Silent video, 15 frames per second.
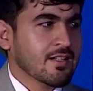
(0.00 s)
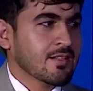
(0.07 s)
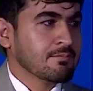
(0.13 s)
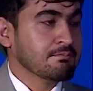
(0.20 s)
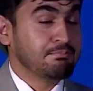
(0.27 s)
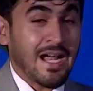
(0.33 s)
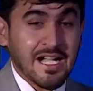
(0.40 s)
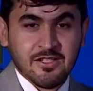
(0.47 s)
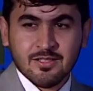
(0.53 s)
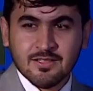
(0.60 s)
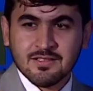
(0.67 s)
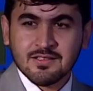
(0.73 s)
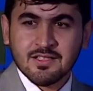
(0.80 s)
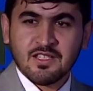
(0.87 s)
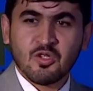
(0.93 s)
But,
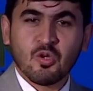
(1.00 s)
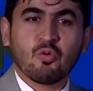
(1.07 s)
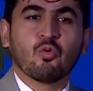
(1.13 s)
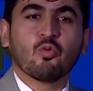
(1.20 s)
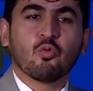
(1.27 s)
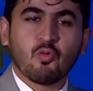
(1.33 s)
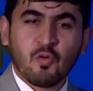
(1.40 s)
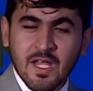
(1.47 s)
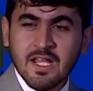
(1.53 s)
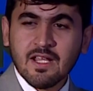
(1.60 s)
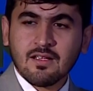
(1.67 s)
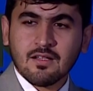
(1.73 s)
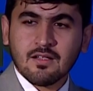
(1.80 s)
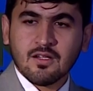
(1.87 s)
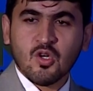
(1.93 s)
we
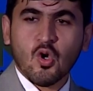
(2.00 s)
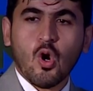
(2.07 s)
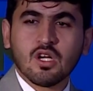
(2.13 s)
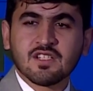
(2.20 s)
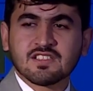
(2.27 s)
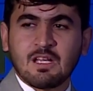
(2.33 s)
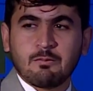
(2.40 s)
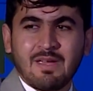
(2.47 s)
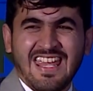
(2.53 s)
got some